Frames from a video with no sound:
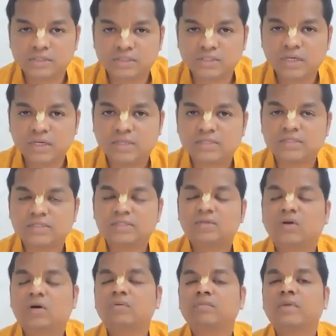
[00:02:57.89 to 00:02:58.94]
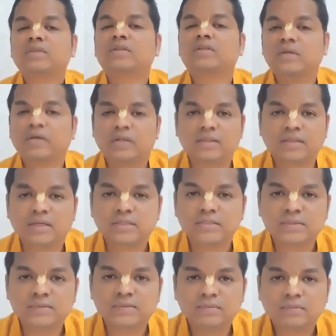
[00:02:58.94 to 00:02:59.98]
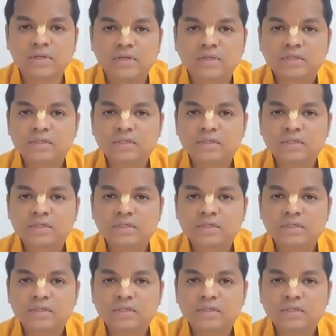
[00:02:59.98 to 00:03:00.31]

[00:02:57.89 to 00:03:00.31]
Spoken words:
drashtas, not mantra kartas.